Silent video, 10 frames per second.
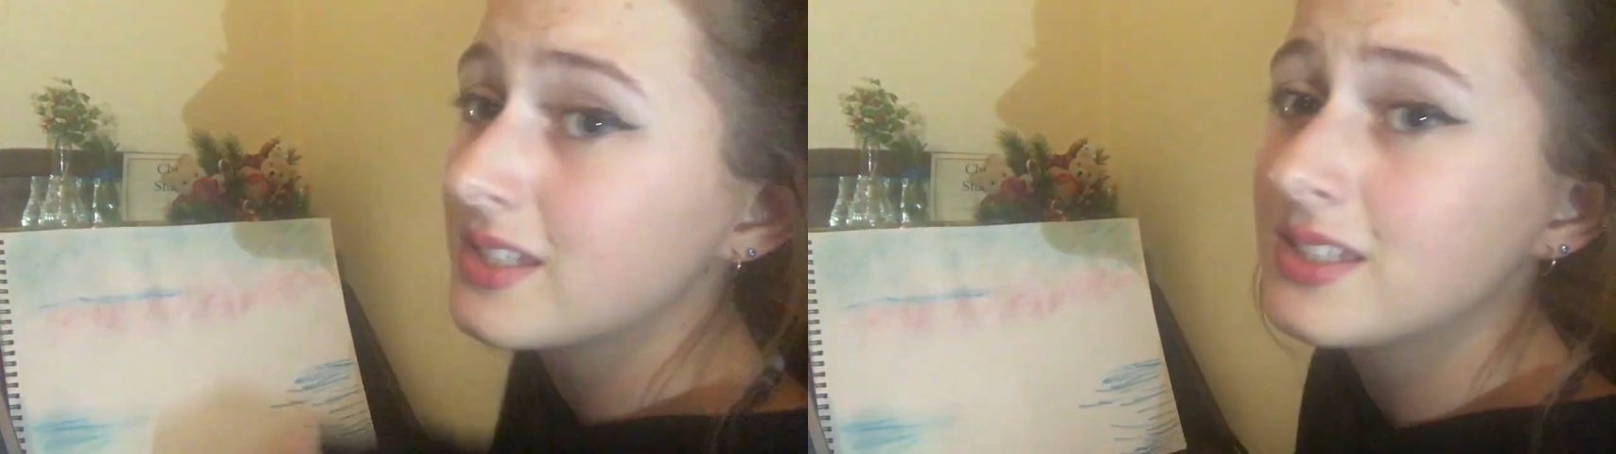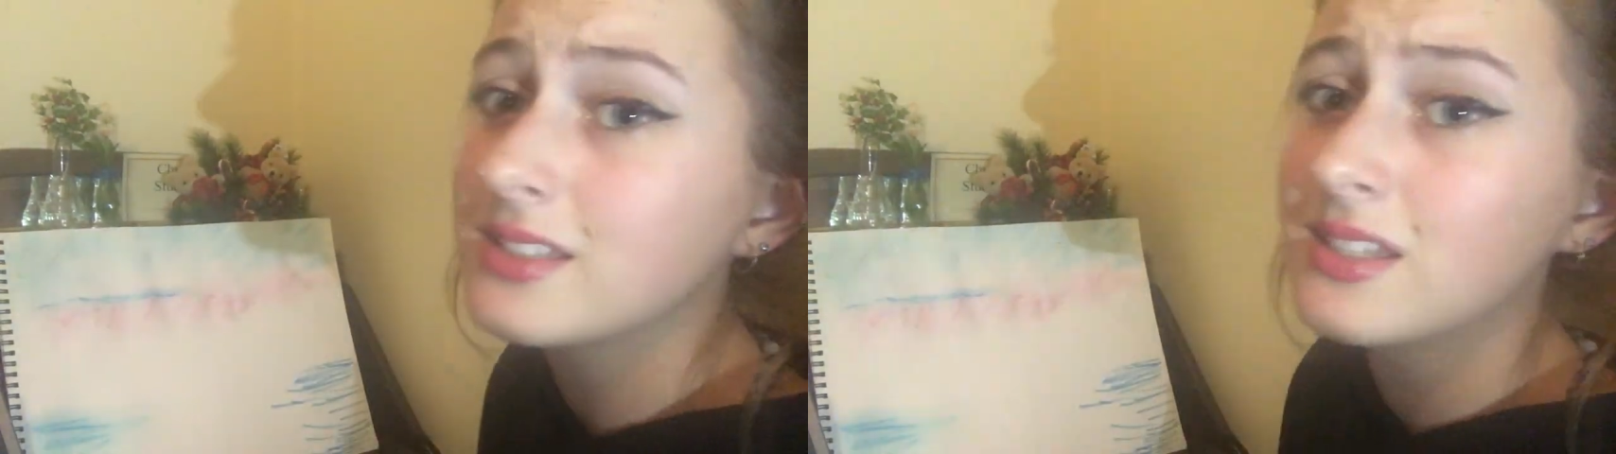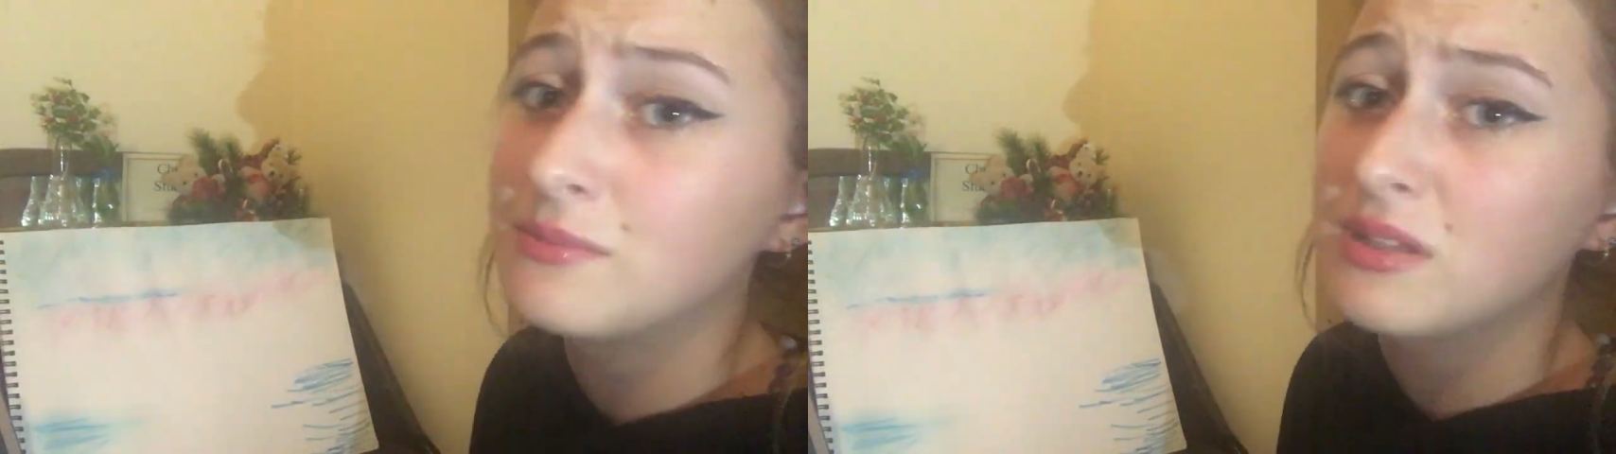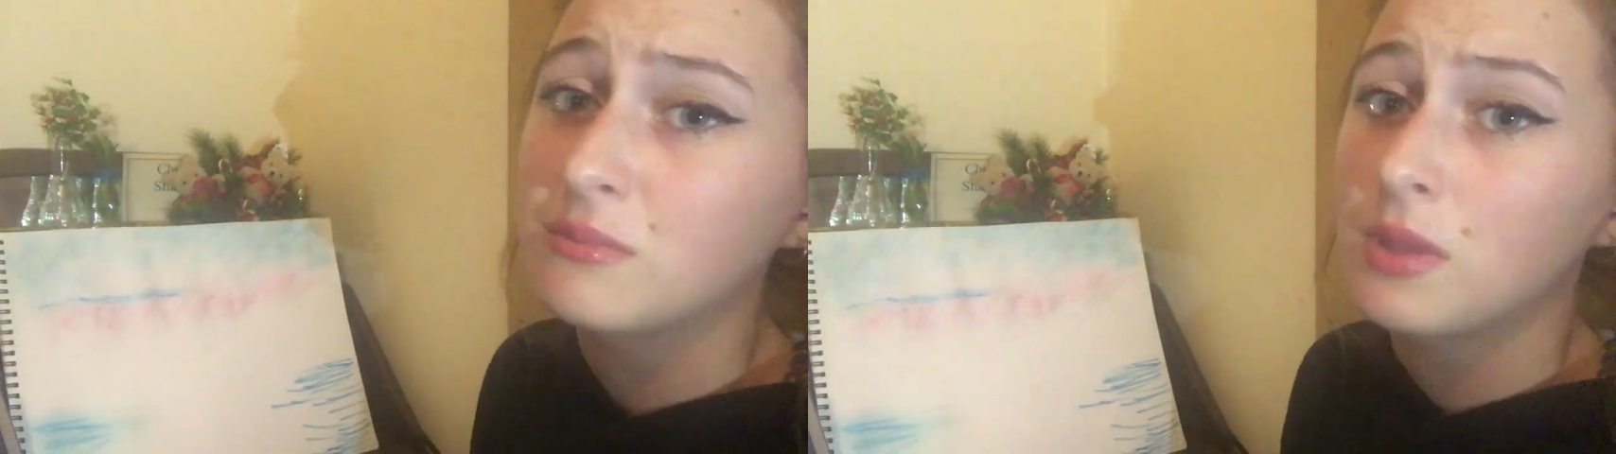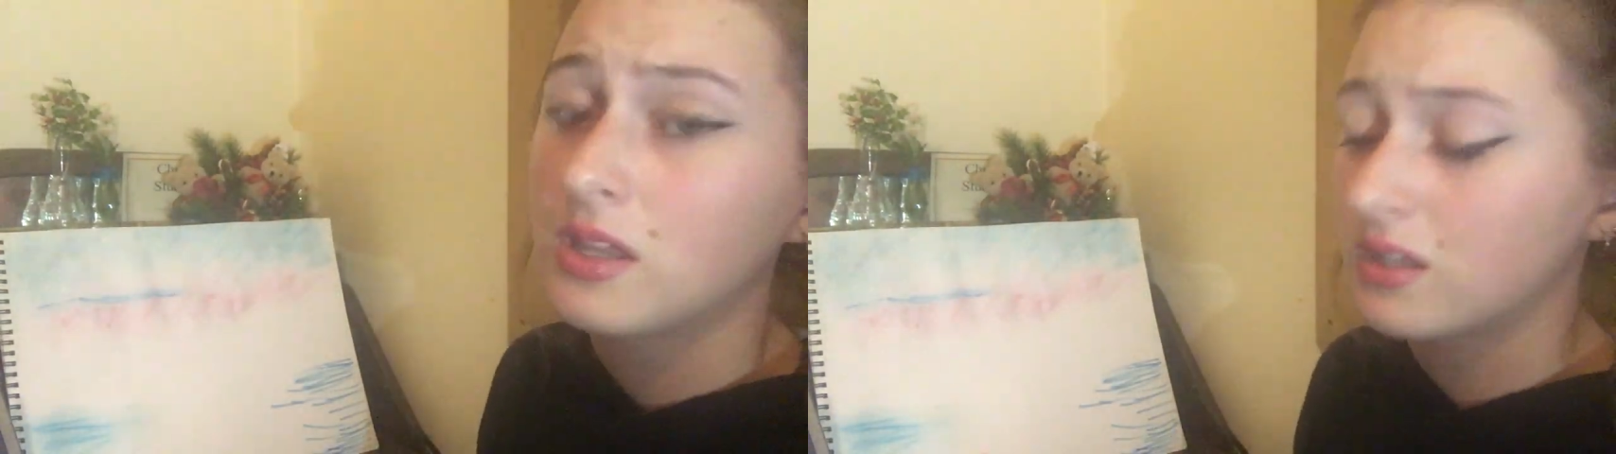this is commitment.